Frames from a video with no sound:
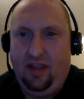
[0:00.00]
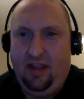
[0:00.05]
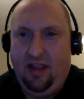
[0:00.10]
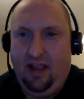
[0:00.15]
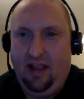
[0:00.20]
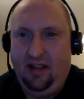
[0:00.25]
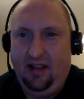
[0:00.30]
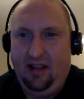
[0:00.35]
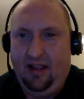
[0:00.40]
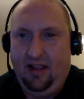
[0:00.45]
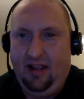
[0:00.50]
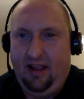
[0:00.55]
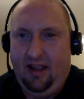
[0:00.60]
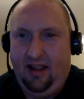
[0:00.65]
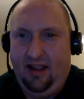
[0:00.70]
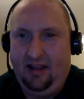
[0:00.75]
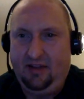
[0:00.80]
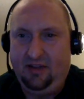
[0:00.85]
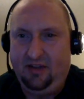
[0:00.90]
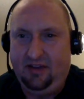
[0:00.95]
I
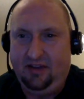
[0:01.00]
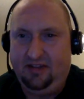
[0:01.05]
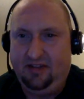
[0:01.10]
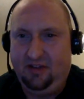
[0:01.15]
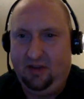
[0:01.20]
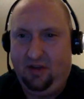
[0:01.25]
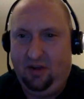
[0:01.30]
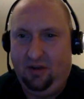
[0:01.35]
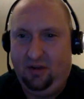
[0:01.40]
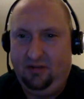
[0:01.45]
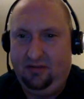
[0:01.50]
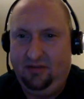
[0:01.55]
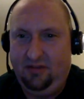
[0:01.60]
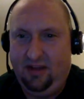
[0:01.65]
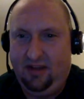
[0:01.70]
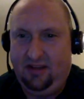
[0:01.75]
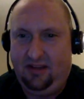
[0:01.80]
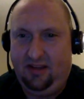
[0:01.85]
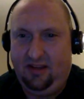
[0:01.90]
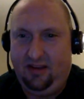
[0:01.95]
actually saw,
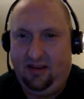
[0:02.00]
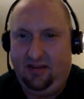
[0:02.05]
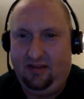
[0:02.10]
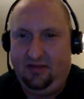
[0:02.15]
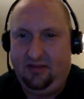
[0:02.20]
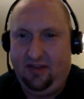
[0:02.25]
not that